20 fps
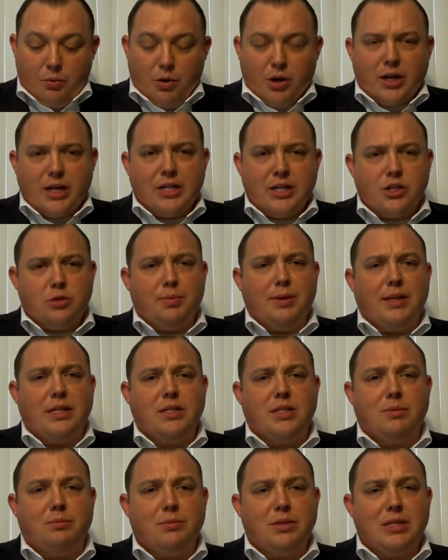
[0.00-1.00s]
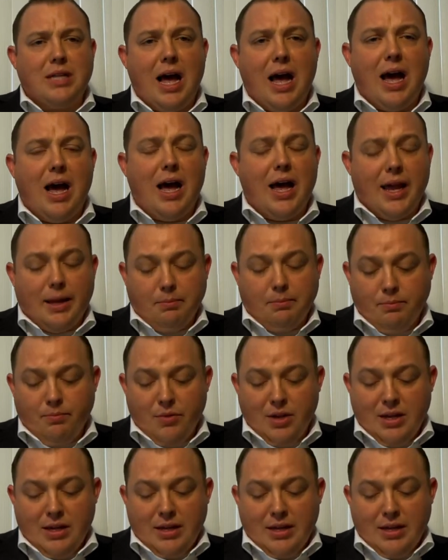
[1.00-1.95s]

we're going to spend some time